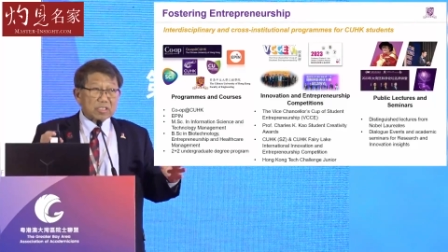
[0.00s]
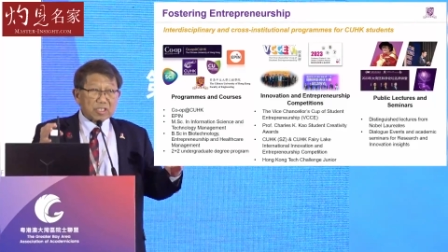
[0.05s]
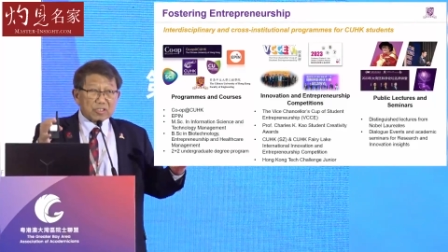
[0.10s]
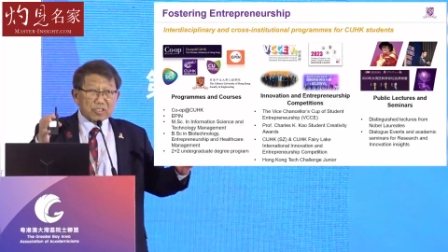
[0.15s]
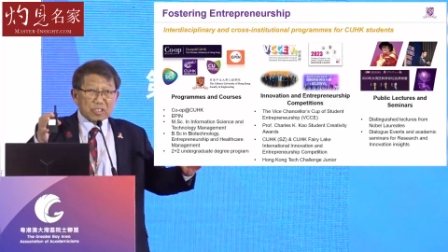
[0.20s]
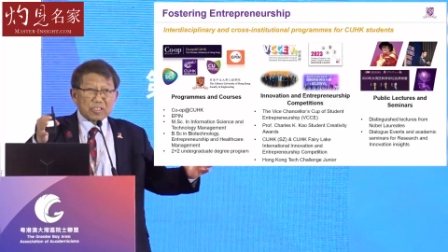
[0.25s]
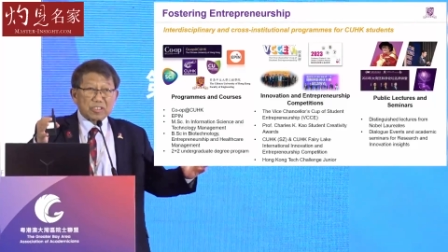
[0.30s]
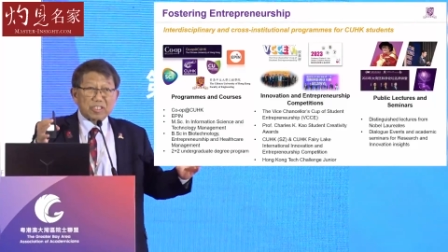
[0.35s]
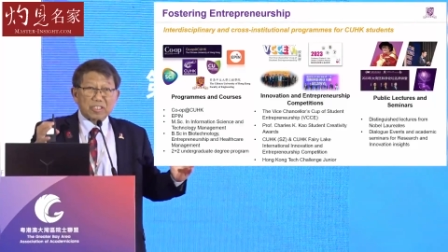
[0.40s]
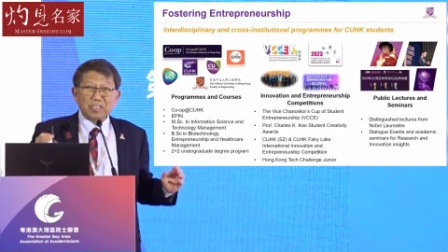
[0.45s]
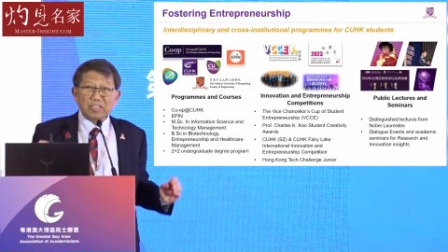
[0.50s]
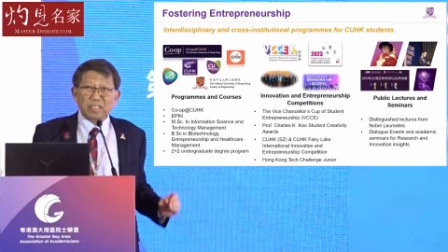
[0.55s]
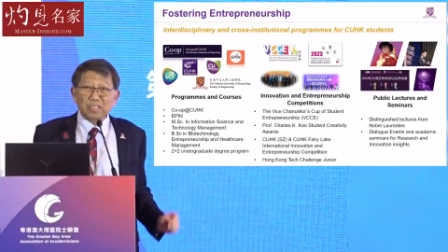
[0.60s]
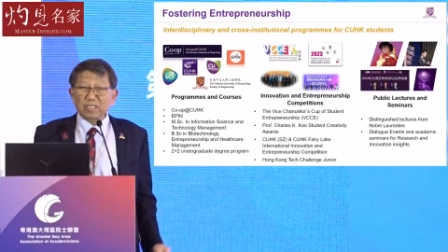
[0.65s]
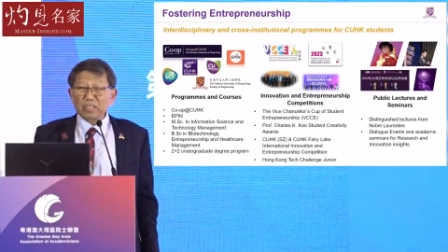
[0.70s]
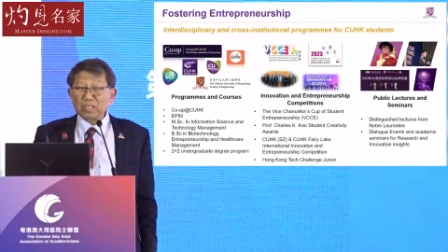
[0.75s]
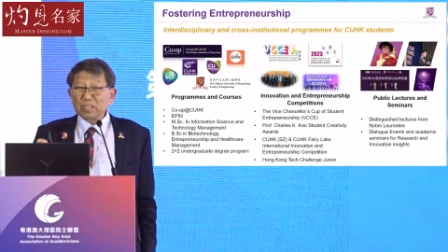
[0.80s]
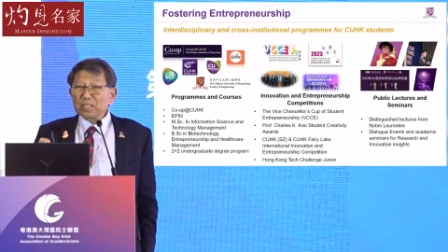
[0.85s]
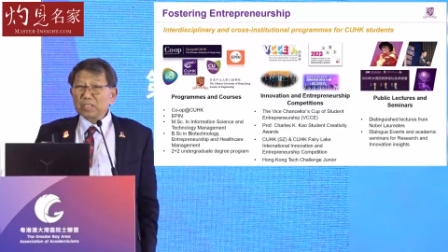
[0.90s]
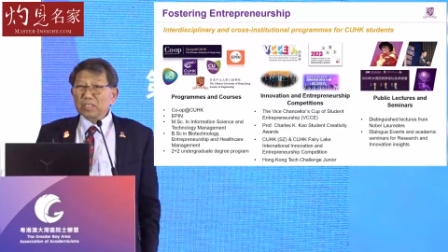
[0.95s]
such as in
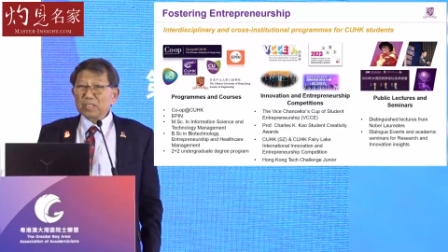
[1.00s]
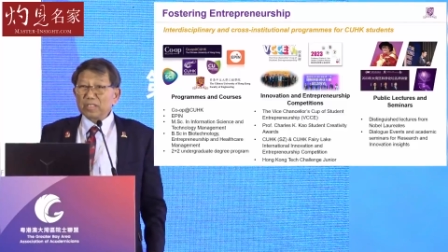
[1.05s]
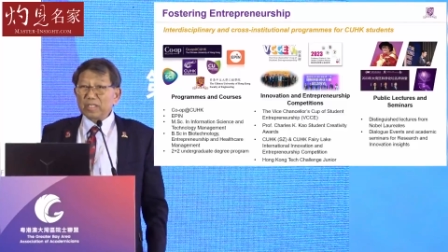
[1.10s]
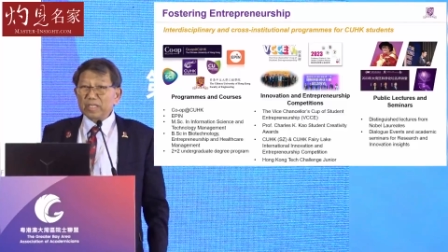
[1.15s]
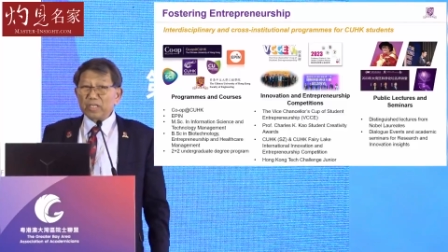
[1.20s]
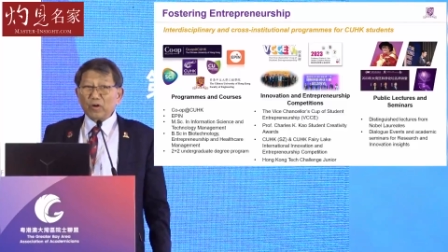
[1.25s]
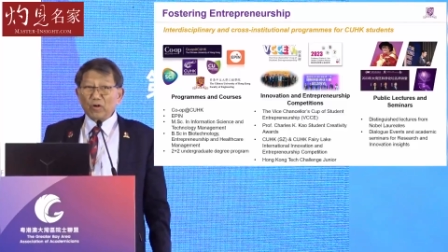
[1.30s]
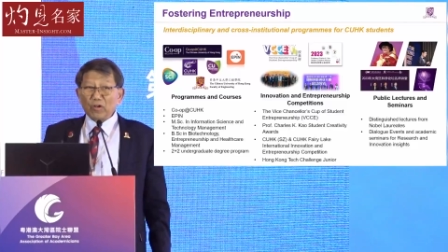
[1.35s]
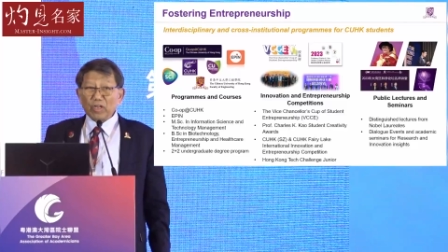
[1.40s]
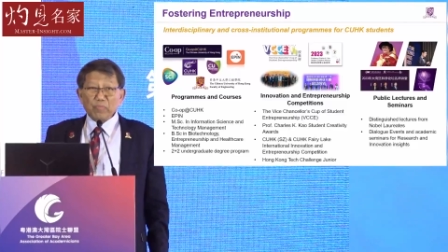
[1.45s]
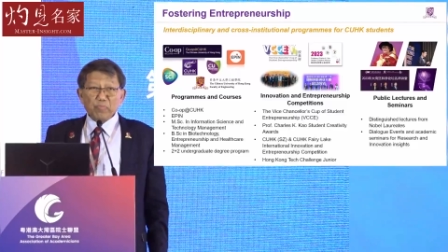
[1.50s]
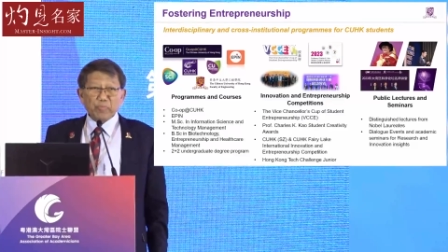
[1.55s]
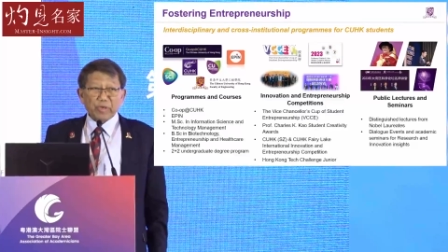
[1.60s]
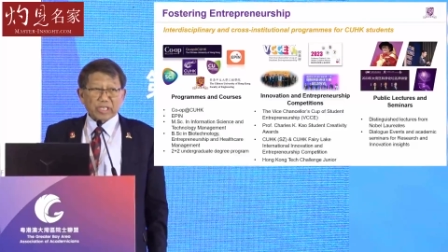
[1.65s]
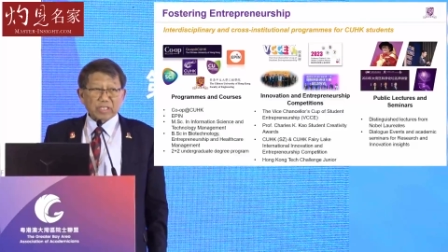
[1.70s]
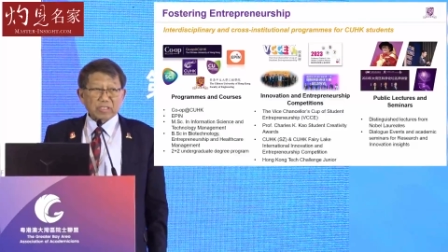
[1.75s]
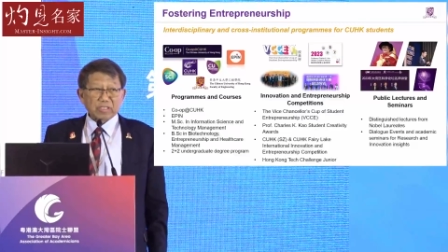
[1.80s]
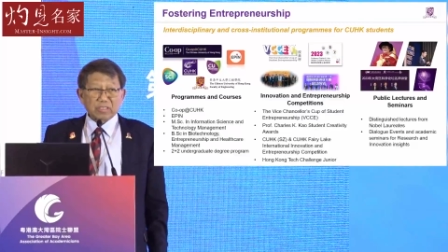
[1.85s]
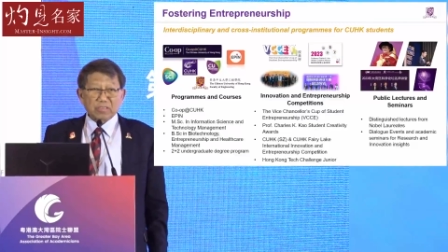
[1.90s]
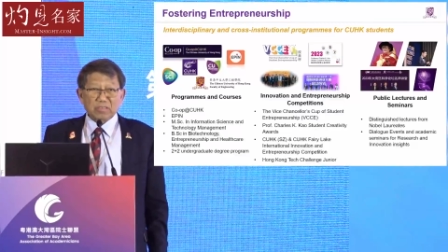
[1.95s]
the, the
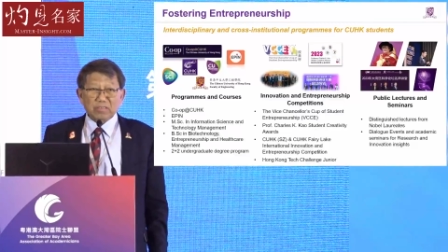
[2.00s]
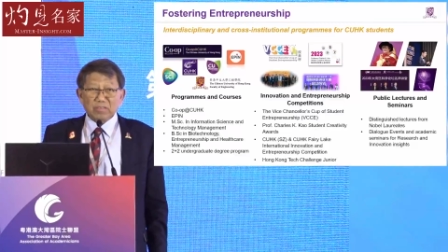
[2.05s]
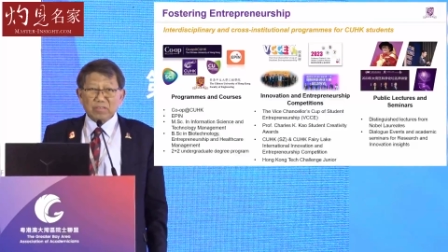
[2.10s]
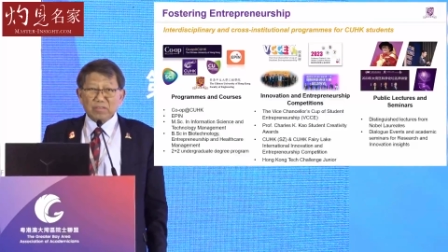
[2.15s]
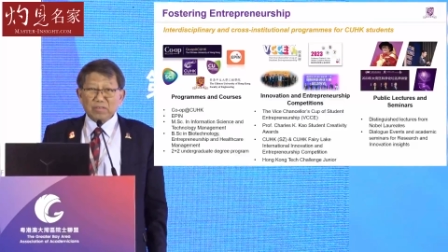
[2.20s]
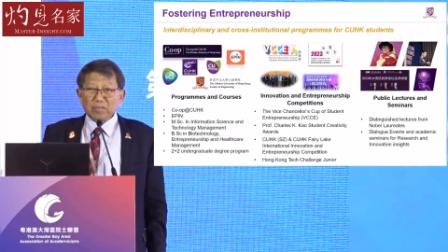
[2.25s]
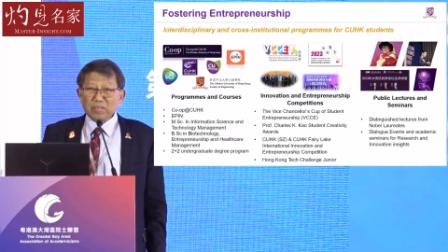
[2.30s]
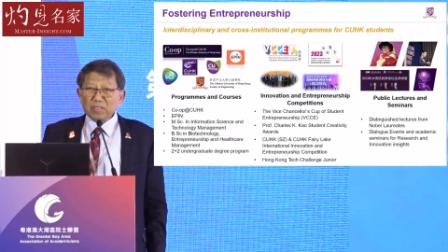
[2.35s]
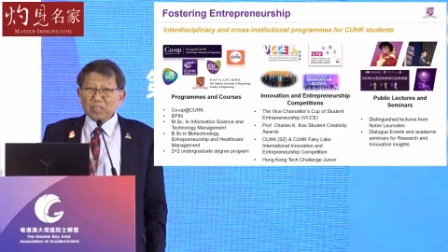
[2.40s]
Olympics,